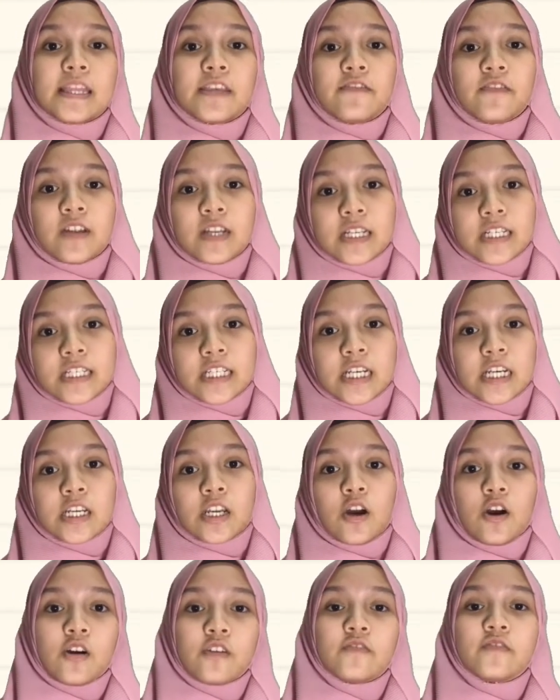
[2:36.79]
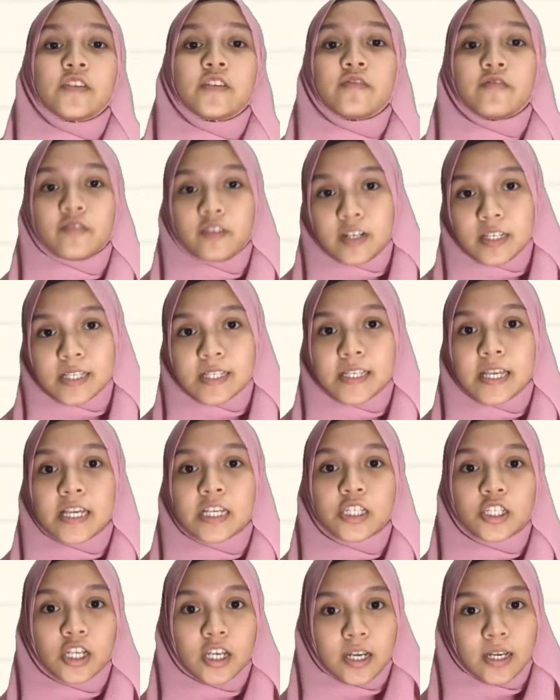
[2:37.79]
definition of
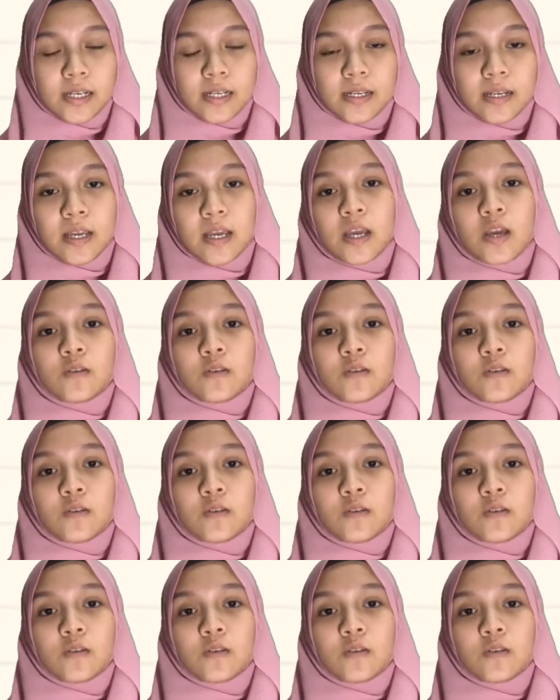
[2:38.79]
differentiation.